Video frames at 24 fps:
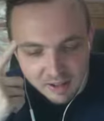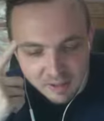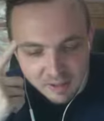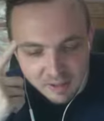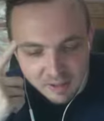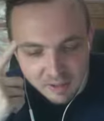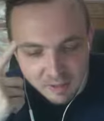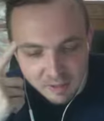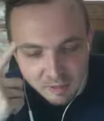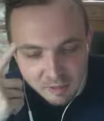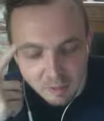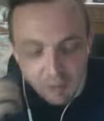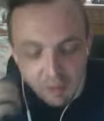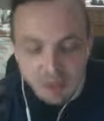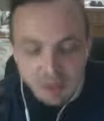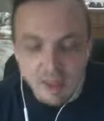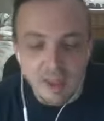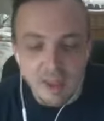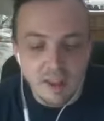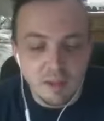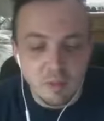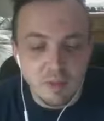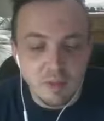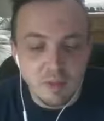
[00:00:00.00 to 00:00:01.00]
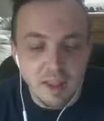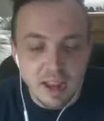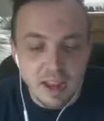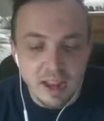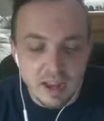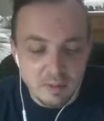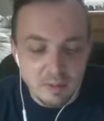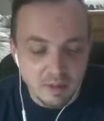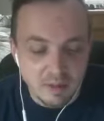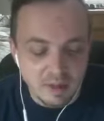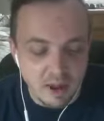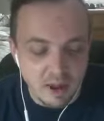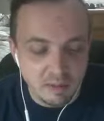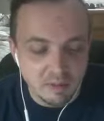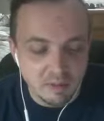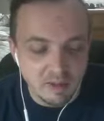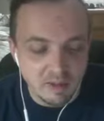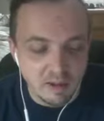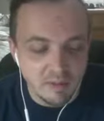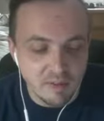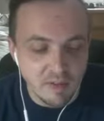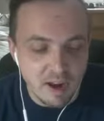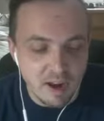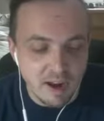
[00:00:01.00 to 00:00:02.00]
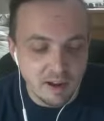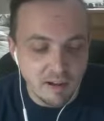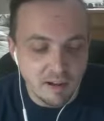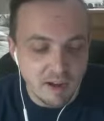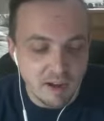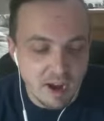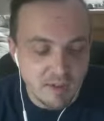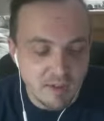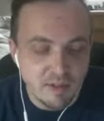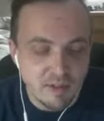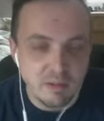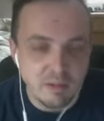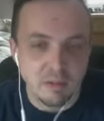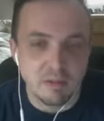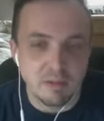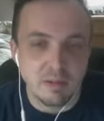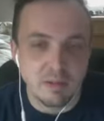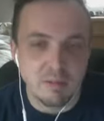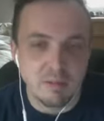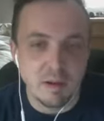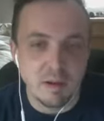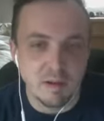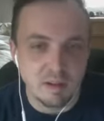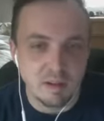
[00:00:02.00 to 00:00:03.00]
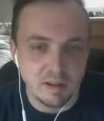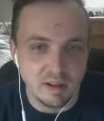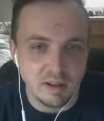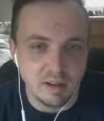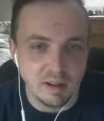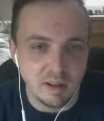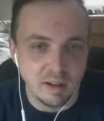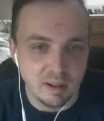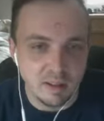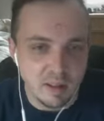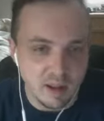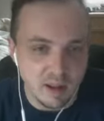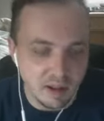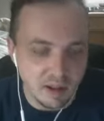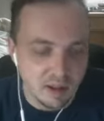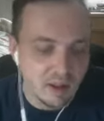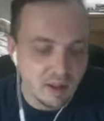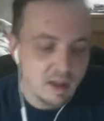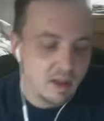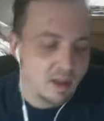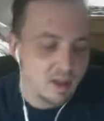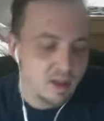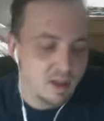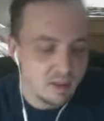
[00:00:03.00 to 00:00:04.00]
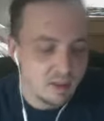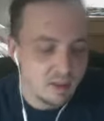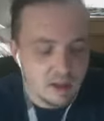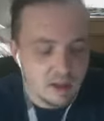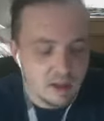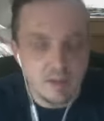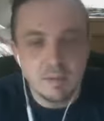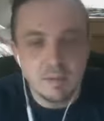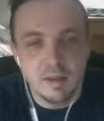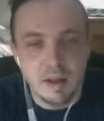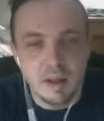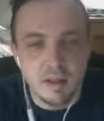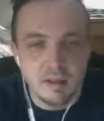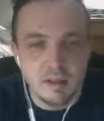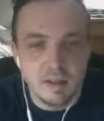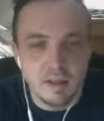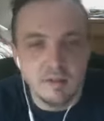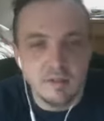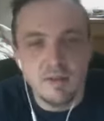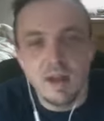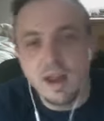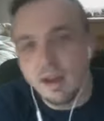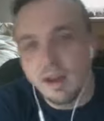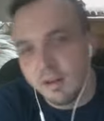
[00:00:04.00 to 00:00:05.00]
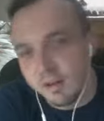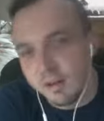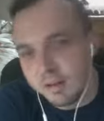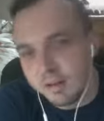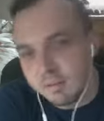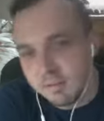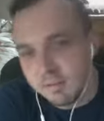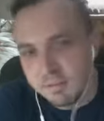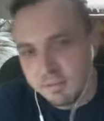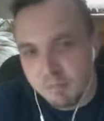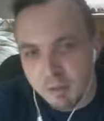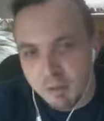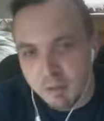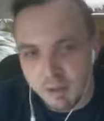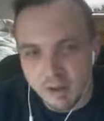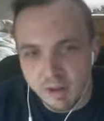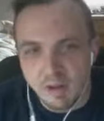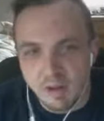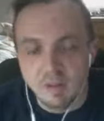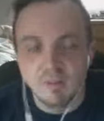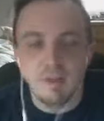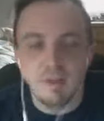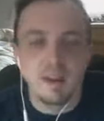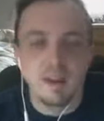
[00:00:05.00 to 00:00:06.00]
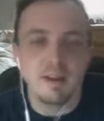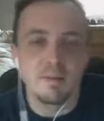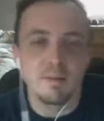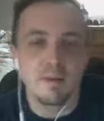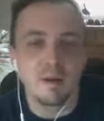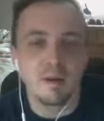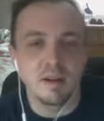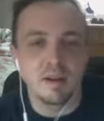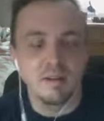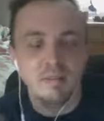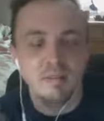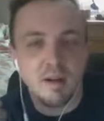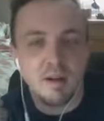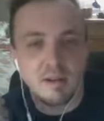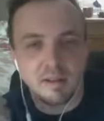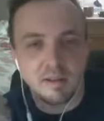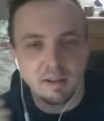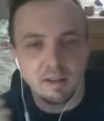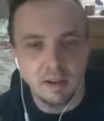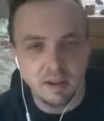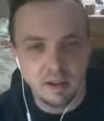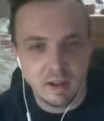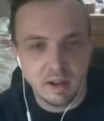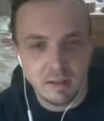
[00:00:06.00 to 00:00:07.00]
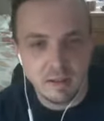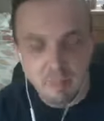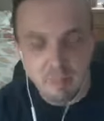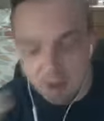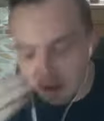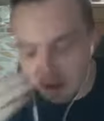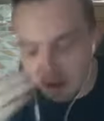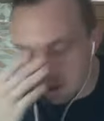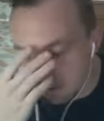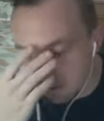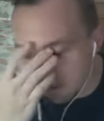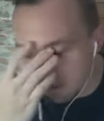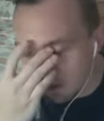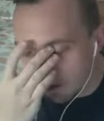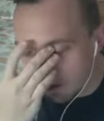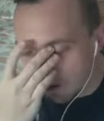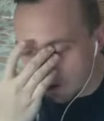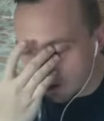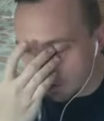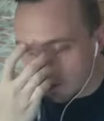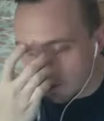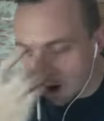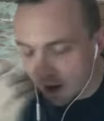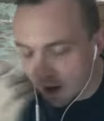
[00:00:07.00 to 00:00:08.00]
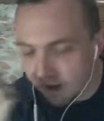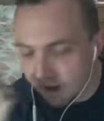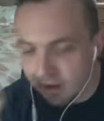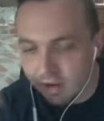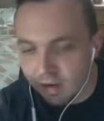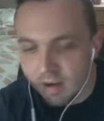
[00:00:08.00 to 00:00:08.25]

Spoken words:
when the Amazon was on fire, everyone was posting like the Amazon's on fire and putting on Facebook and posting about it being on fire.